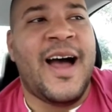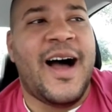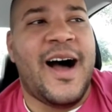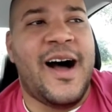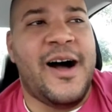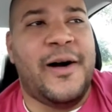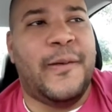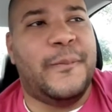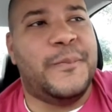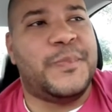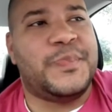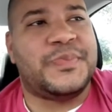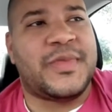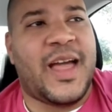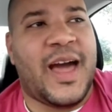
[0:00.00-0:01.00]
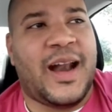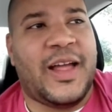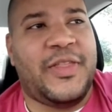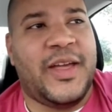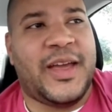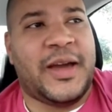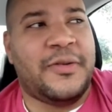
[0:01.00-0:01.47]

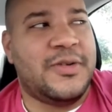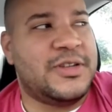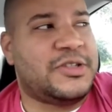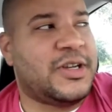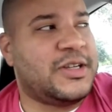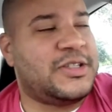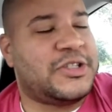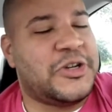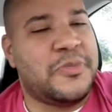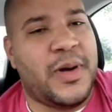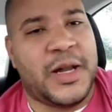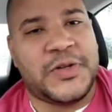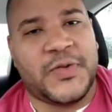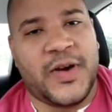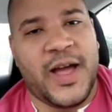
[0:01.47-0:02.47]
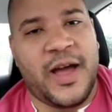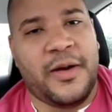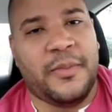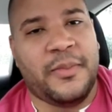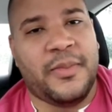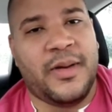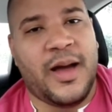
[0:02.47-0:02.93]
And then during
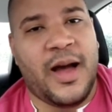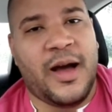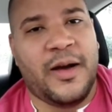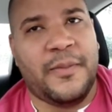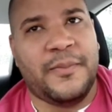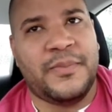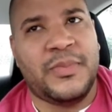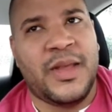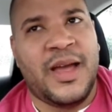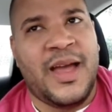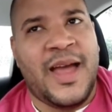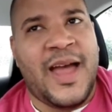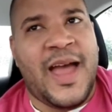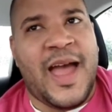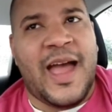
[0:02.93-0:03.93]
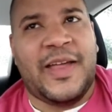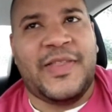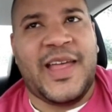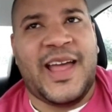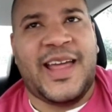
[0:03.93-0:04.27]
my senior year,